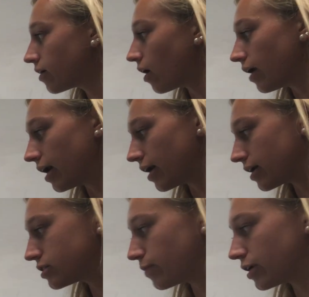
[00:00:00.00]
our area
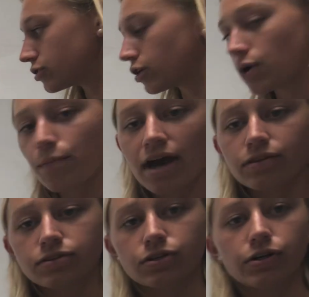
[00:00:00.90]
to make sure our math
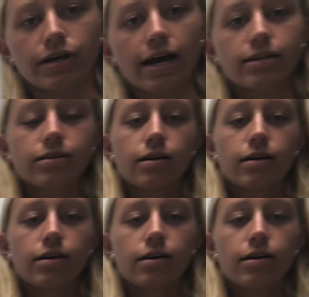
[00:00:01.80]
is correct,